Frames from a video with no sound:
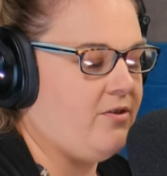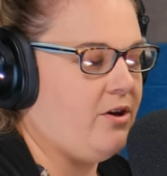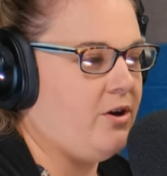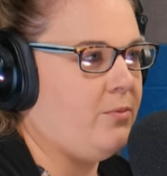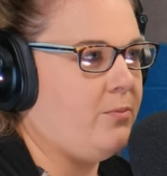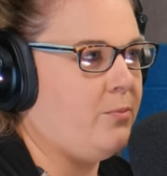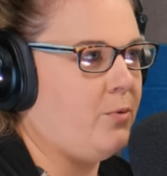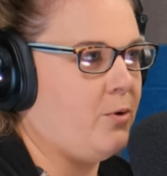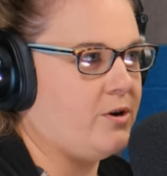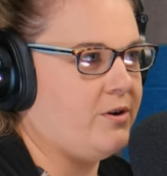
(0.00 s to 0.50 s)

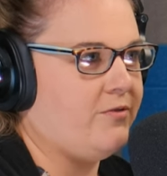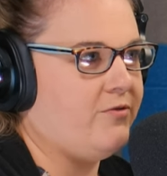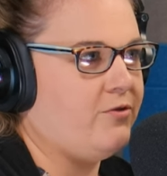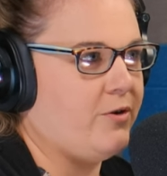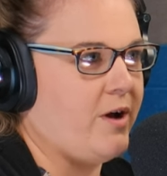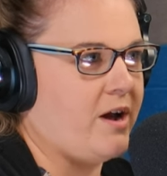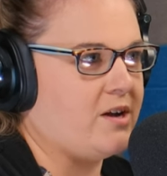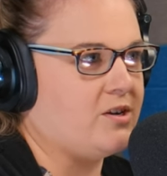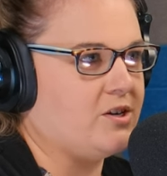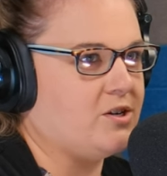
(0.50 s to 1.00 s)
your board of
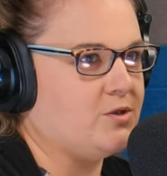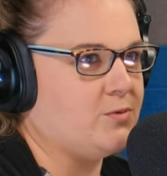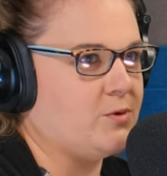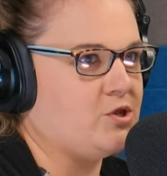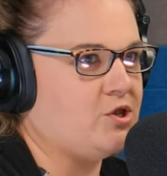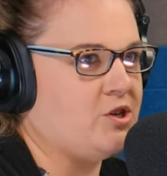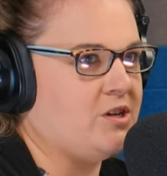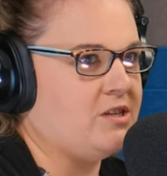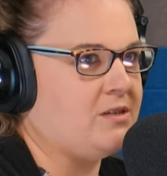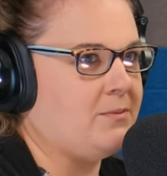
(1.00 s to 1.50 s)
directors,
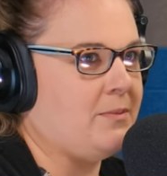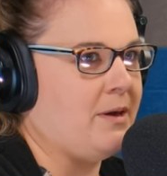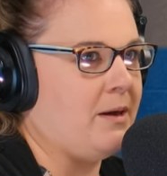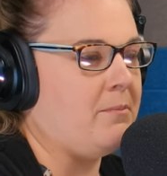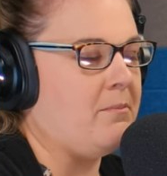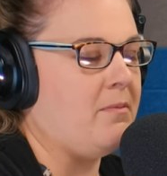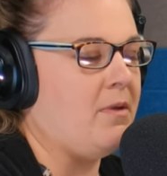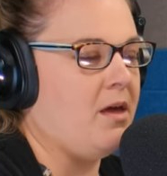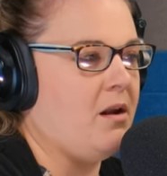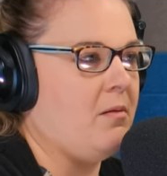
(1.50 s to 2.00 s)
which needs to be a
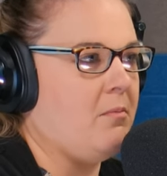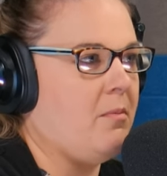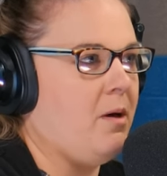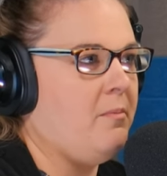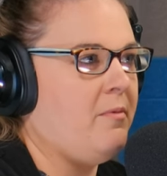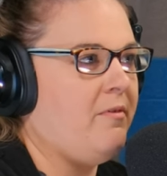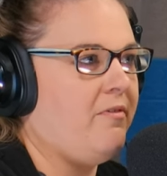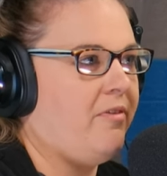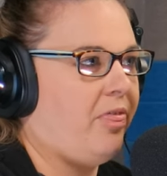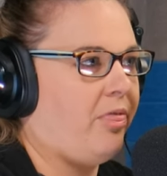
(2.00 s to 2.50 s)

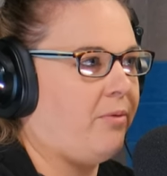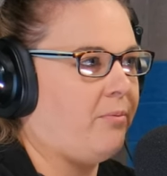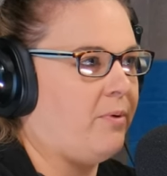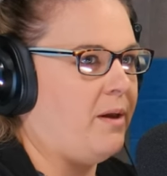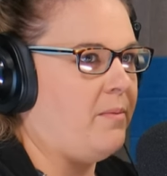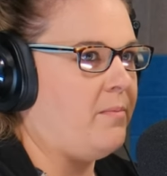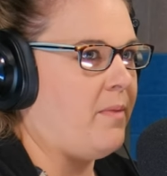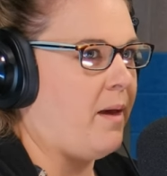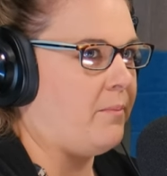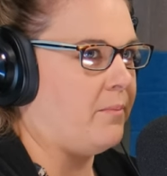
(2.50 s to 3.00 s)
minimum of
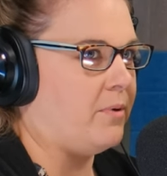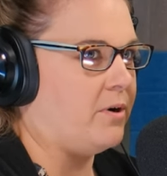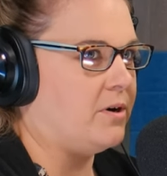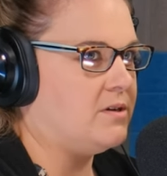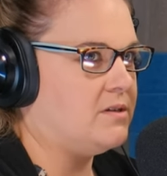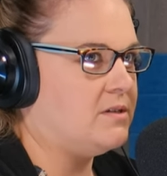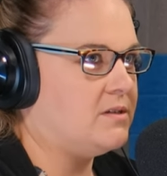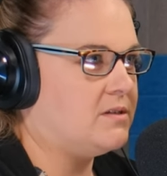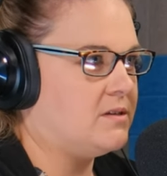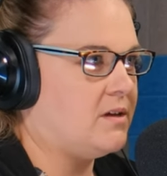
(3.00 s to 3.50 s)
3
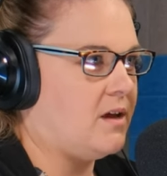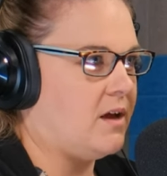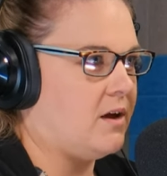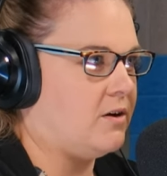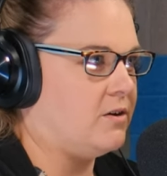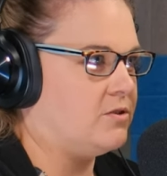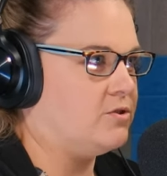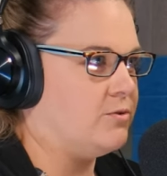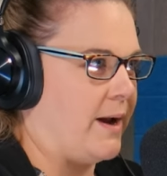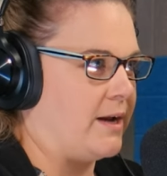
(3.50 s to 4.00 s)
members
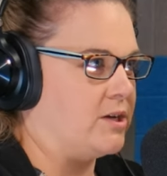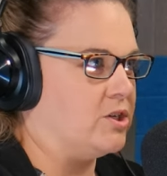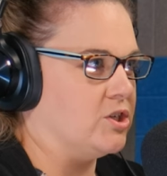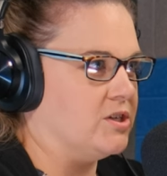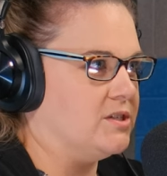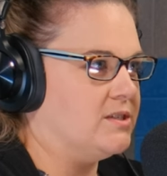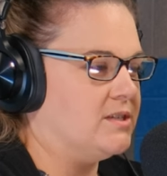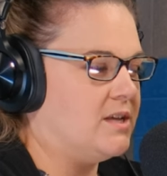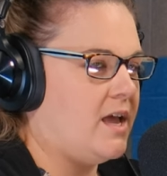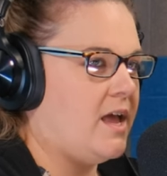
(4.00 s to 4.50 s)
or
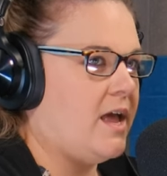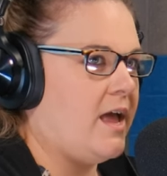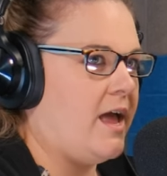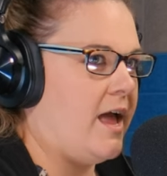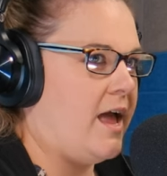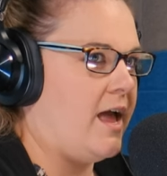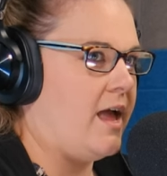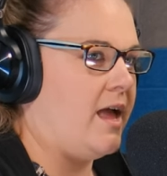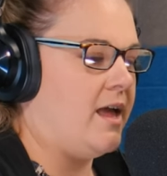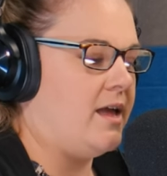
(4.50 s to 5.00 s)
directors.
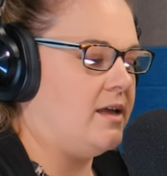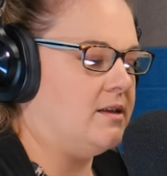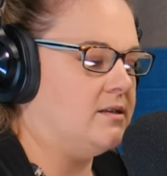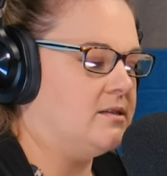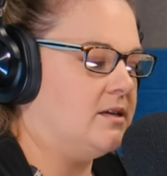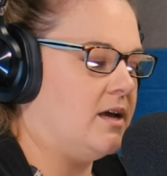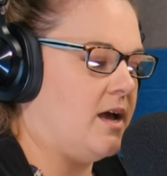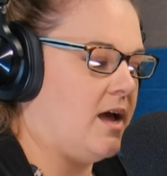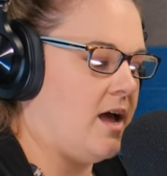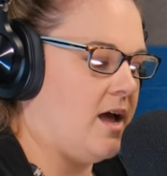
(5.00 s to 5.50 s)
And
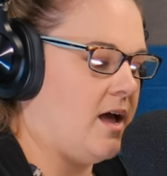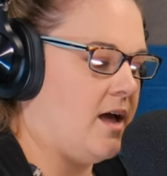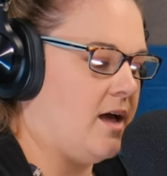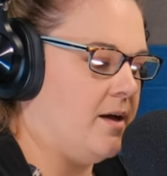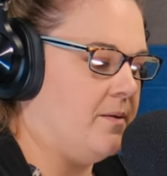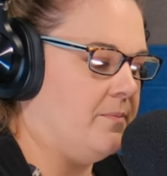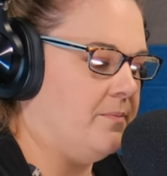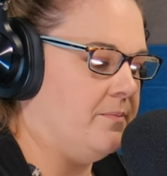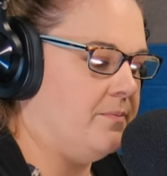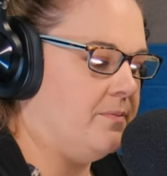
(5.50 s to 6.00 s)

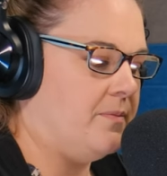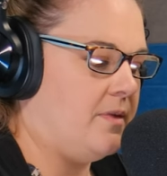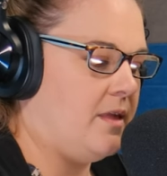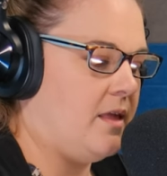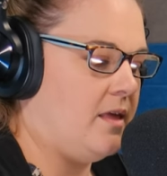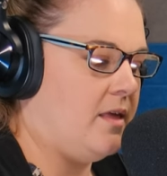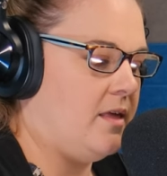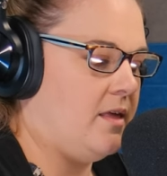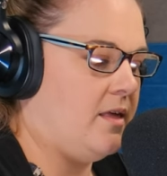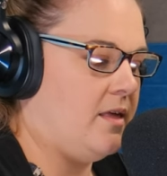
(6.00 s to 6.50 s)

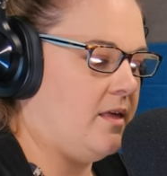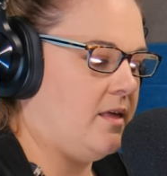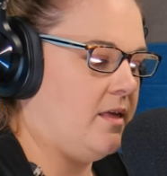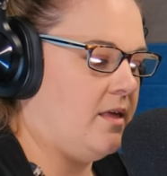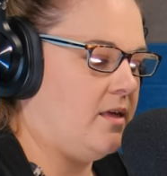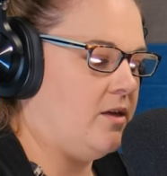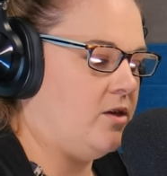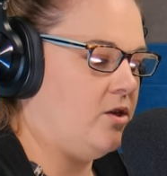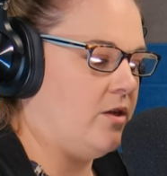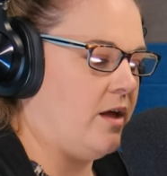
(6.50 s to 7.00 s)

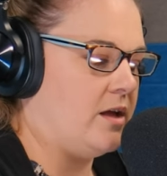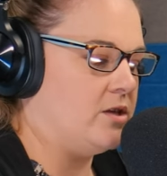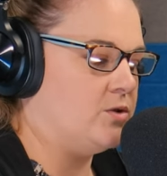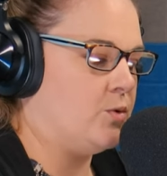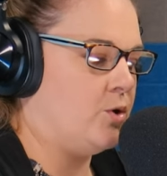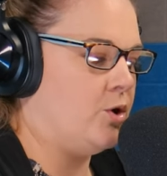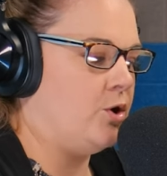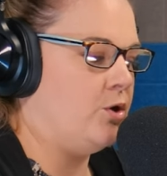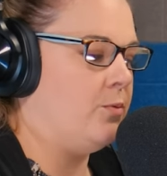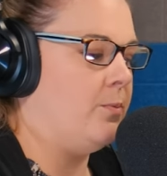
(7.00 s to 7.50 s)
that's
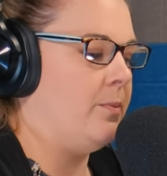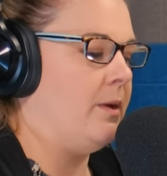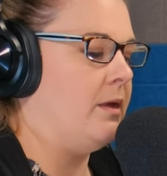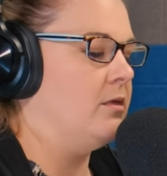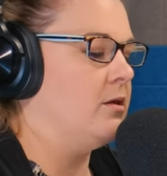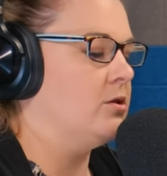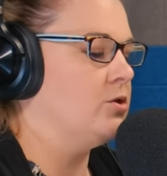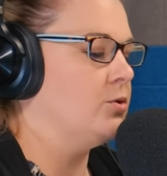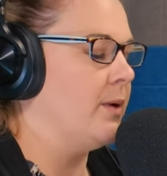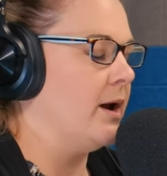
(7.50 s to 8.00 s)
who
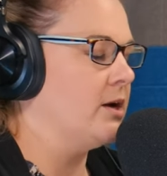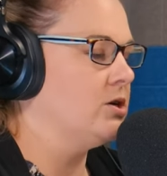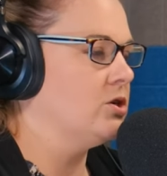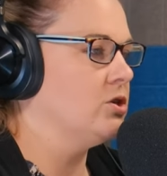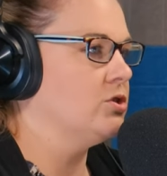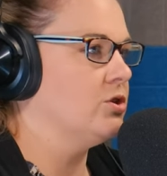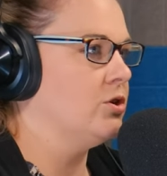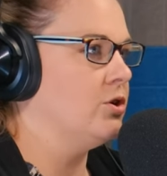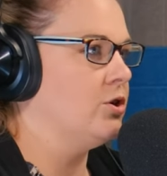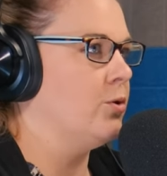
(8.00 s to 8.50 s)
the
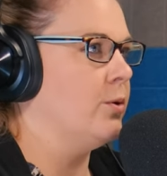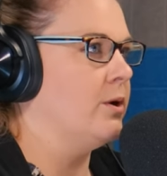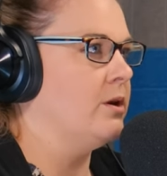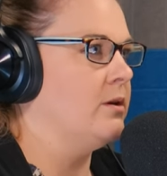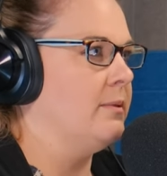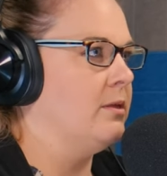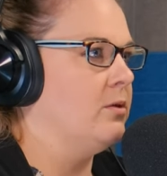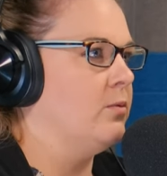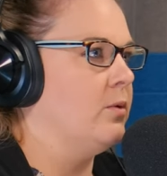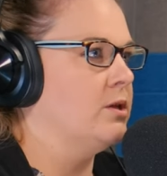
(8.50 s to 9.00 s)
directors are going
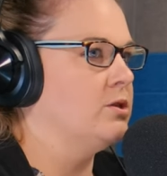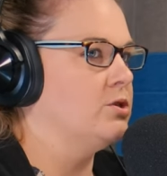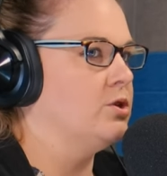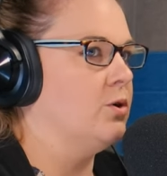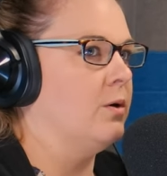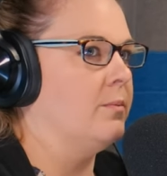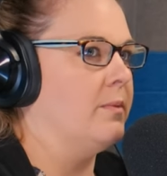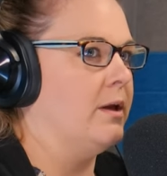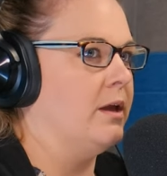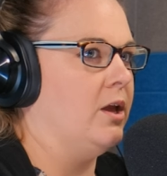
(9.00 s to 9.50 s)
to be the ones
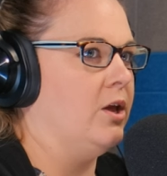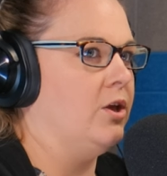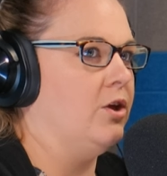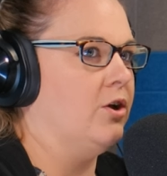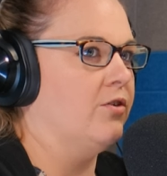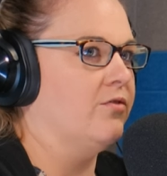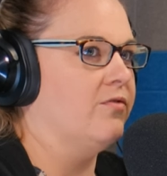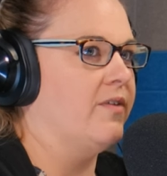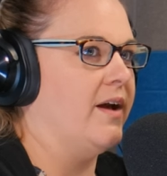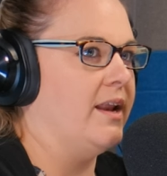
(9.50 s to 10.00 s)
who are making
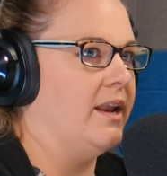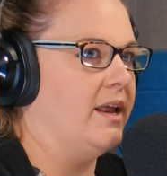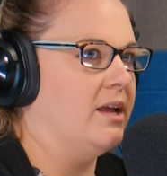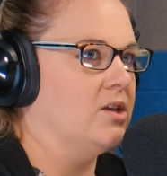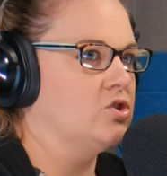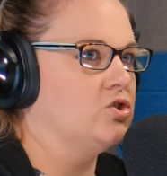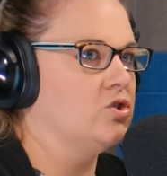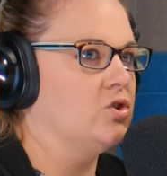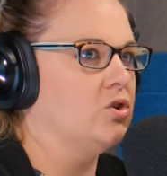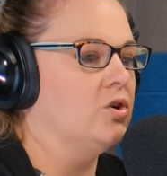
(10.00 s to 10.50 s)
your
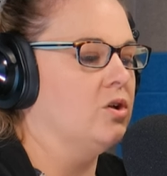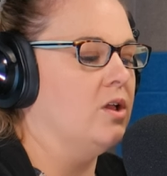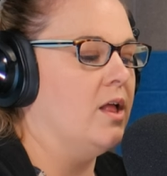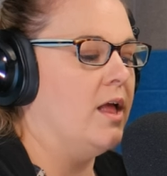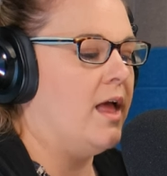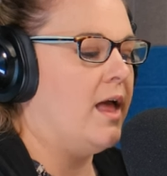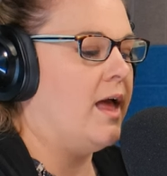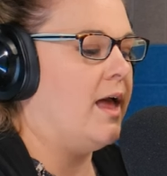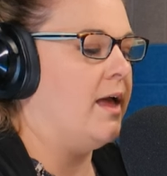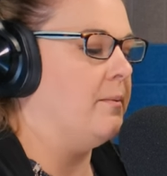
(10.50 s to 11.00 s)
financial
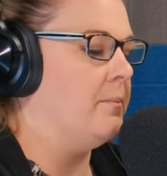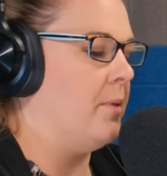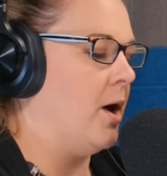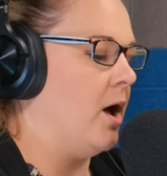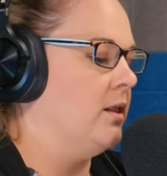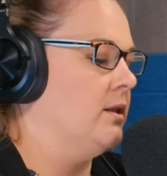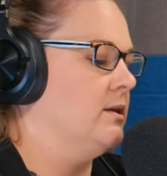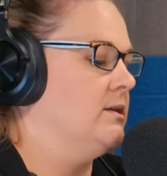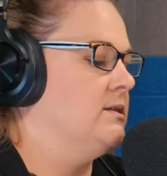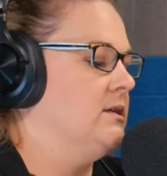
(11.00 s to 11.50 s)
and
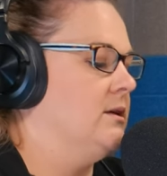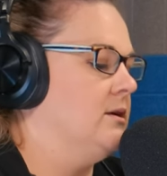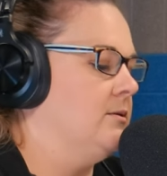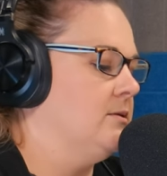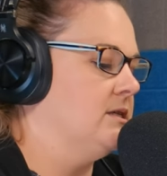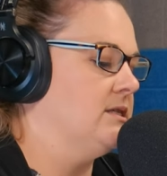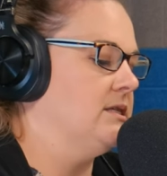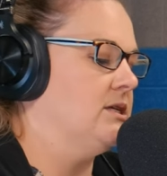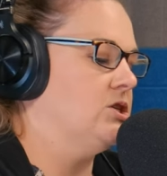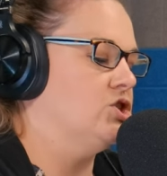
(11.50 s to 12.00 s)
policy
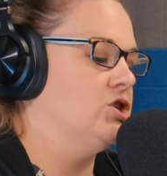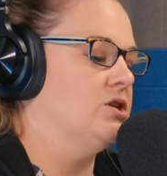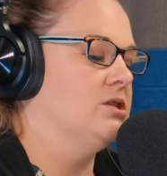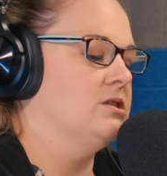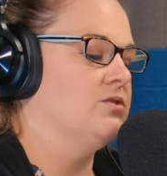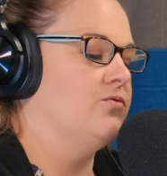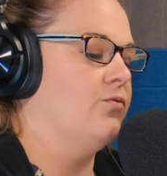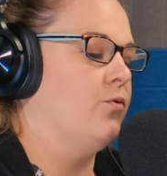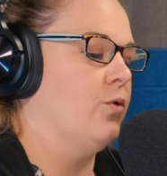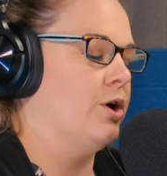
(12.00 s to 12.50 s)

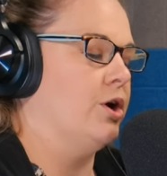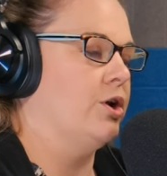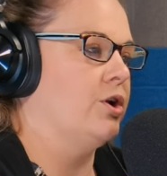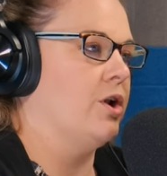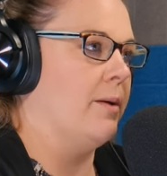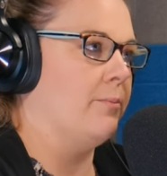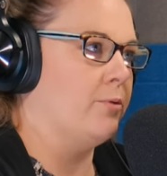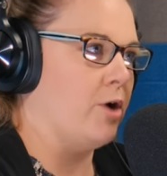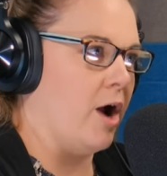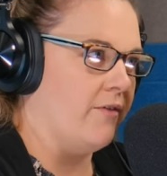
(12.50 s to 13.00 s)
decisions for your
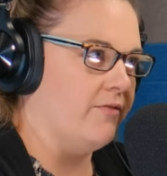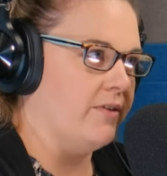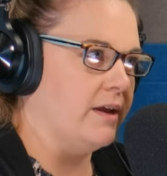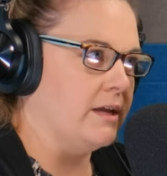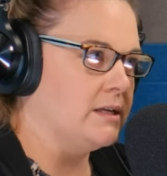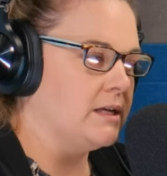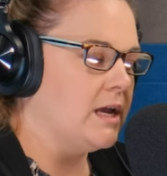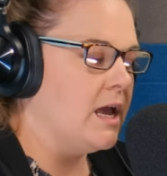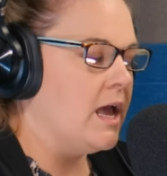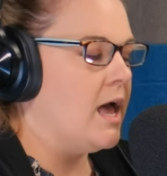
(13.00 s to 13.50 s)

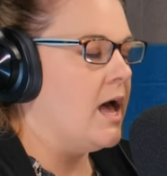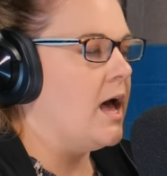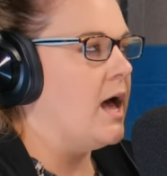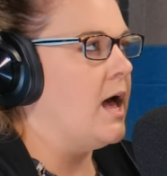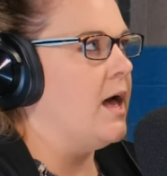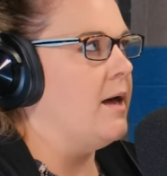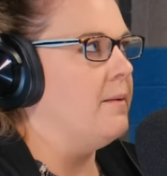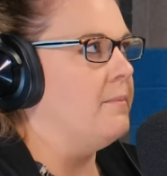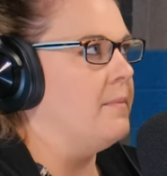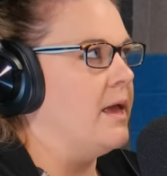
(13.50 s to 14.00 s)
nonprofit.
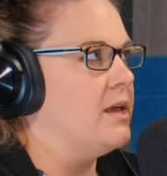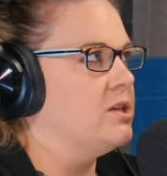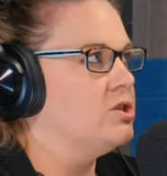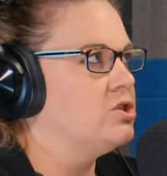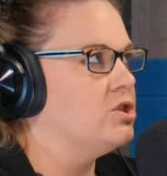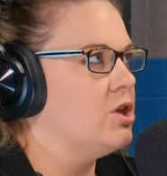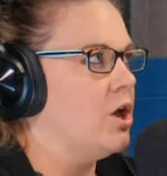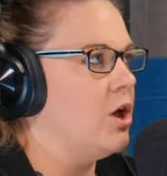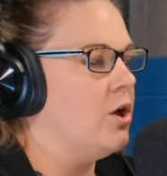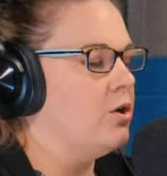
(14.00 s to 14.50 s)
And
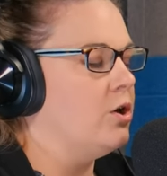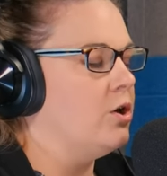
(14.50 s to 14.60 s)
so